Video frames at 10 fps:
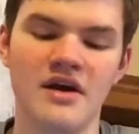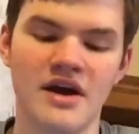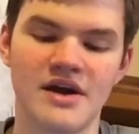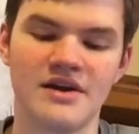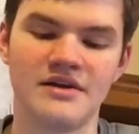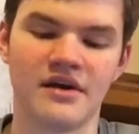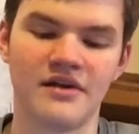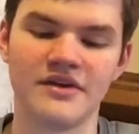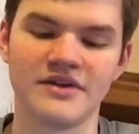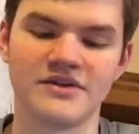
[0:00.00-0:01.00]
And
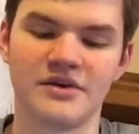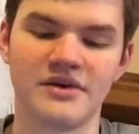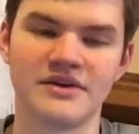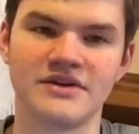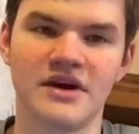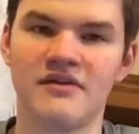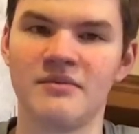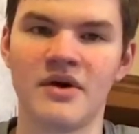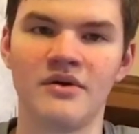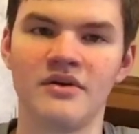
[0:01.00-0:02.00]
all this stuff
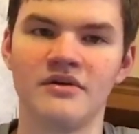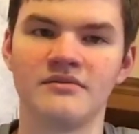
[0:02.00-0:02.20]
about